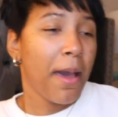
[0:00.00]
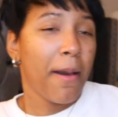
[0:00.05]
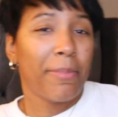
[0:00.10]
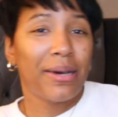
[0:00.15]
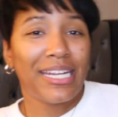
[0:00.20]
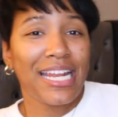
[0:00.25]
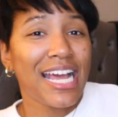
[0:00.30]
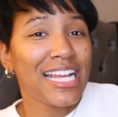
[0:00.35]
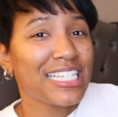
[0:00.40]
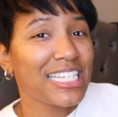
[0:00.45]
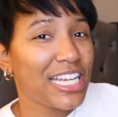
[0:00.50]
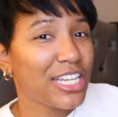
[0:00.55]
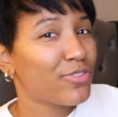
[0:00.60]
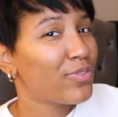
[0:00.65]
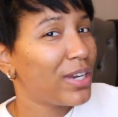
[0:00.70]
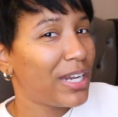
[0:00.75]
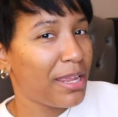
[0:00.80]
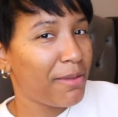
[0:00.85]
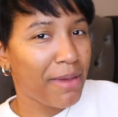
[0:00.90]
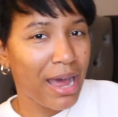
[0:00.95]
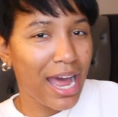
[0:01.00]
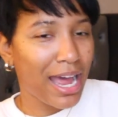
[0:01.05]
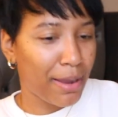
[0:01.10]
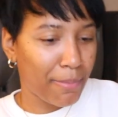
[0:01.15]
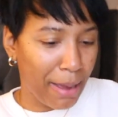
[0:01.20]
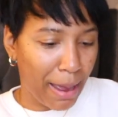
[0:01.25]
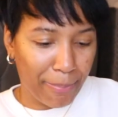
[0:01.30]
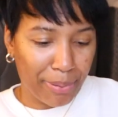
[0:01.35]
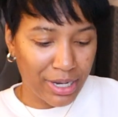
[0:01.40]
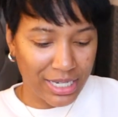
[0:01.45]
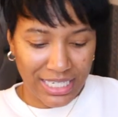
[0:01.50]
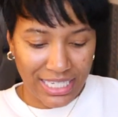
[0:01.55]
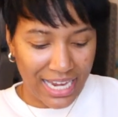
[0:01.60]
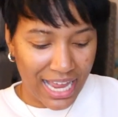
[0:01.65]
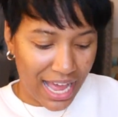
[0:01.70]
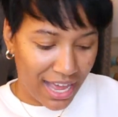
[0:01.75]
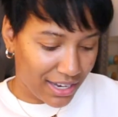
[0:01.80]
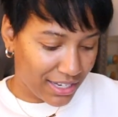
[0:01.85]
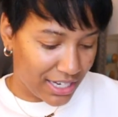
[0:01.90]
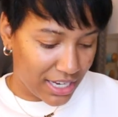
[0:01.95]
But that's just really my my
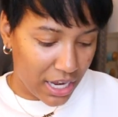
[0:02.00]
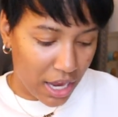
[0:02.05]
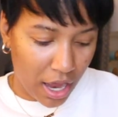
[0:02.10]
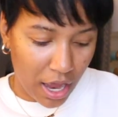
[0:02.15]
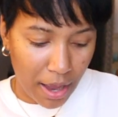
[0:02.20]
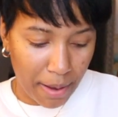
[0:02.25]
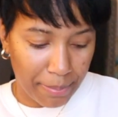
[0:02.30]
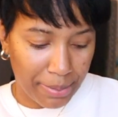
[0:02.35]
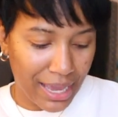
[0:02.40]
personality, y'all.